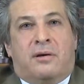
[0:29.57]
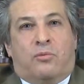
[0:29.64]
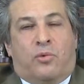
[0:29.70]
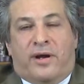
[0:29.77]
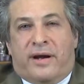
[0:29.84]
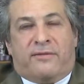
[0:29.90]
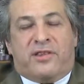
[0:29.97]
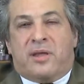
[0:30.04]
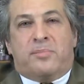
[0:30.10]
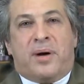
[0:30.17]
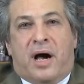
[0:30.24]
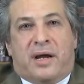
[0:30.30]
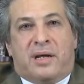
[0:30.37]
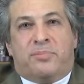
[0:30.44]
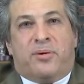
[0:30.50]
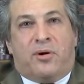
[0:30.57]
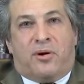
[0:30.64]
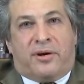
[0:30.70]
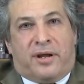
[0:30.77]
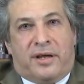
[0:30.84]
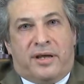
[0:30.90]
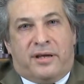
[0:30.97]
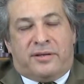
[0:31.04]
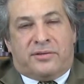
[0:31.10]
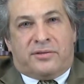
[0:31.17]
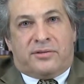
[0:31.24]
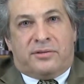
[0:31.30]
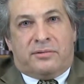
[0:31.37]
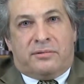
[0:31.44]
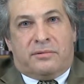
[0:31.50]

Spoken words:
whatever the body part is.